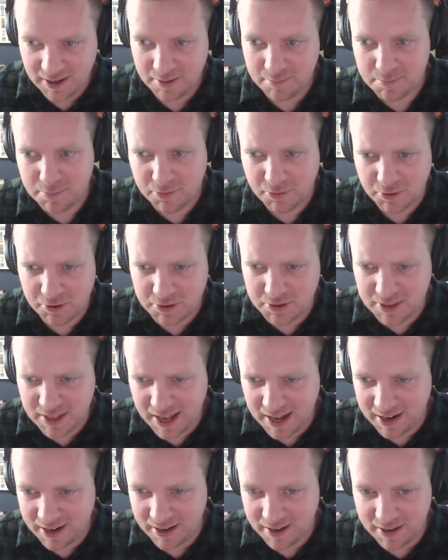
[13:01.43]
Before we do
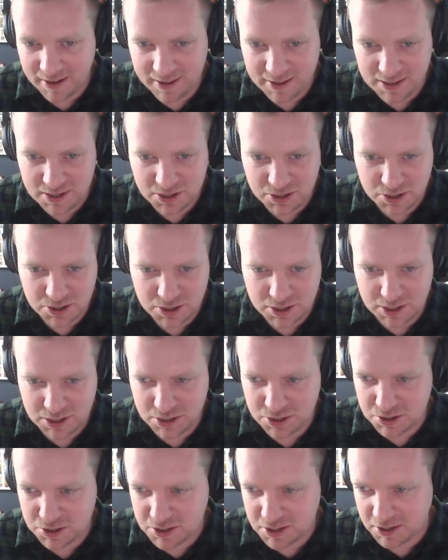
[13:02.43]
that, this
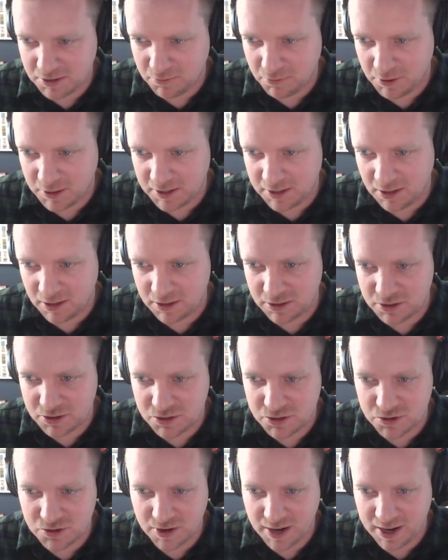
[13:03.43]
is just a one long
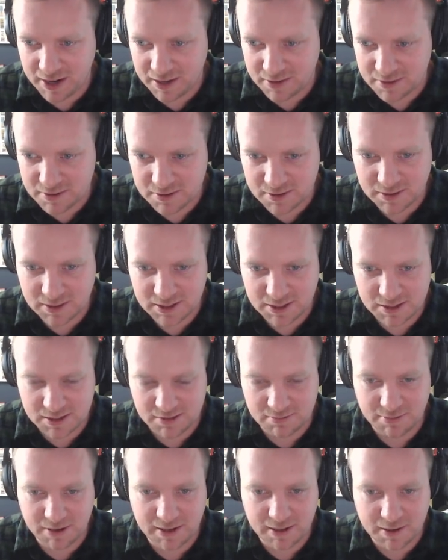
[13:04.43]
string. So
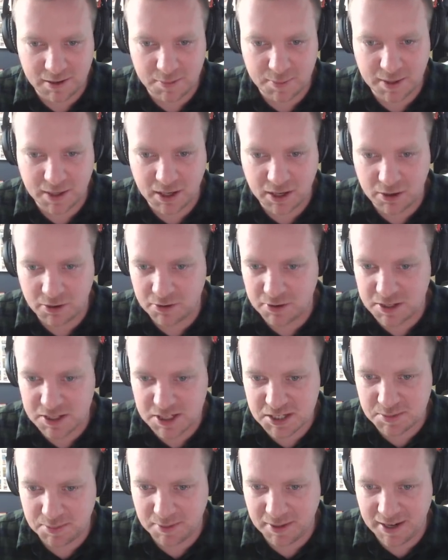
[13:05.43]
let's write a little bit of code to
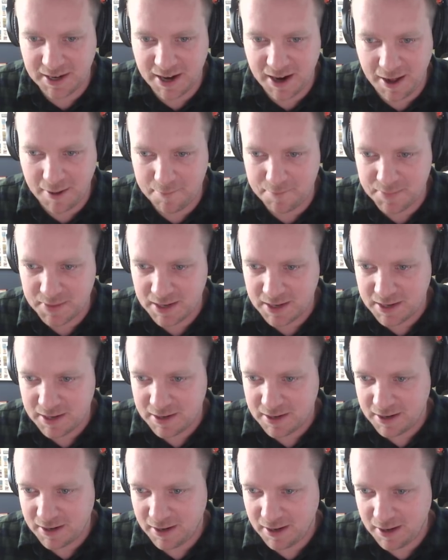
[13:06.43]
split it up
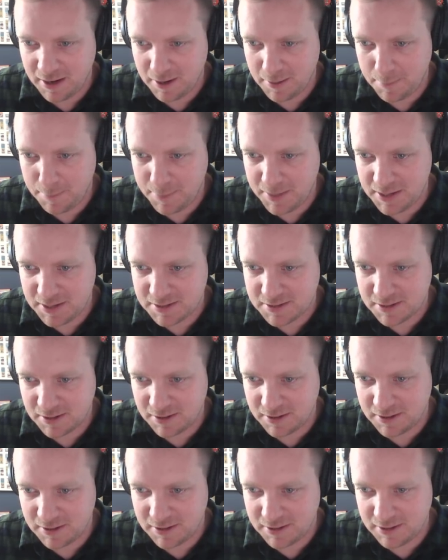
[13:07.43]
based
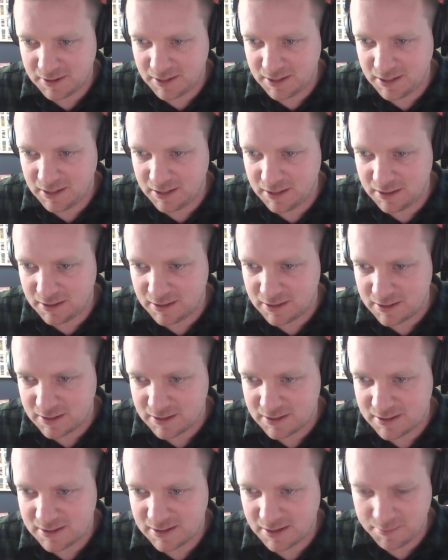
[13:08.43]
on the
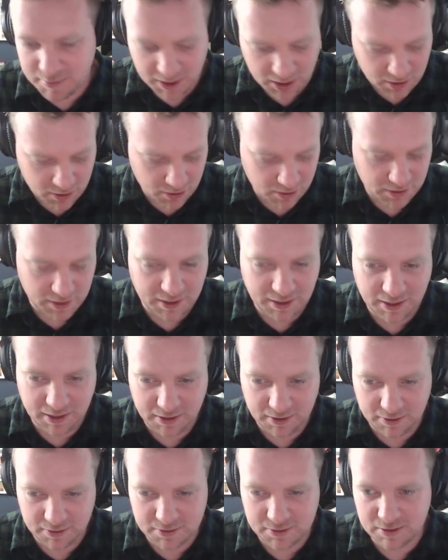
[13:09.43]
semicolon here.